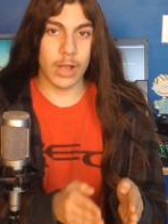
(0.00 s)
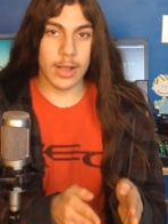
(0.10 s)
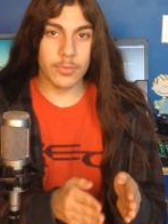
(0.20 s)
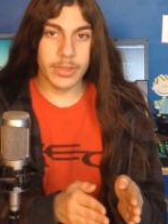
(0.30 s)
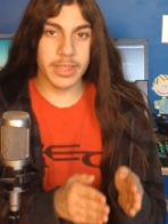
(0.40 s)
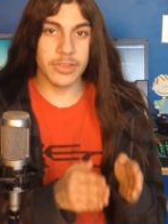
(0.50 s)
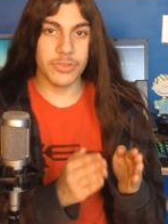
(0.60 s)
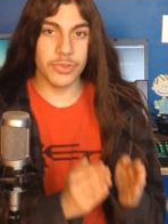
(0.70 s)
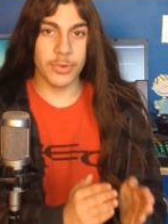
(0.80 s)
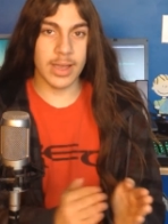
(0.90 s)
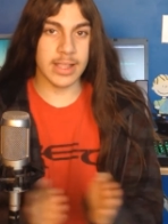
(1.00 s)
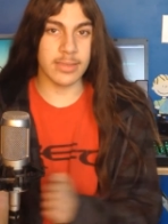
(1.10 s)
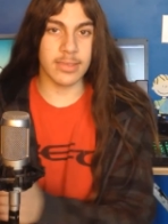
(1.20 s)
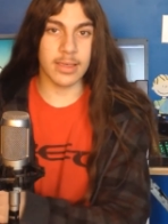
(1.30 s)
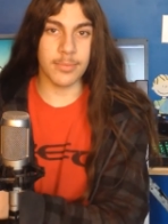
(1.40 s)
I really knew
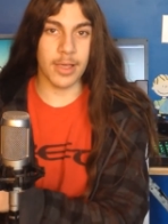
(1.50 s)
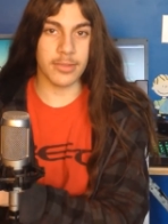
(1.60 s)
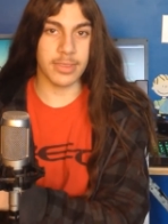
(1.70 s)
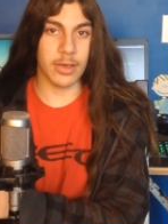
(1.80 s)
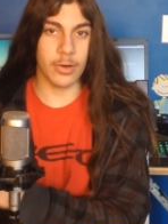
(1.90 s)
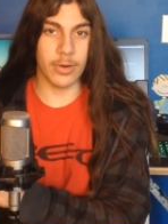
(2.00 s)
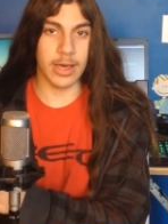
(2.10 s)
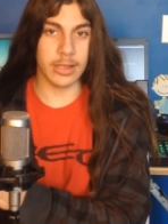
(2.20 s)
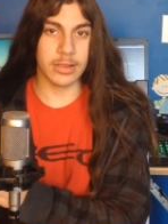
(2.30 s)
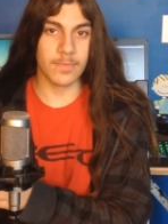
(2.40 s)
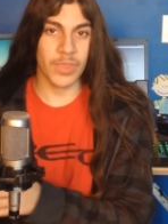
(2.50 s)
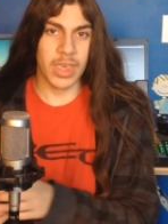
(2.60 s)
anything about the OS.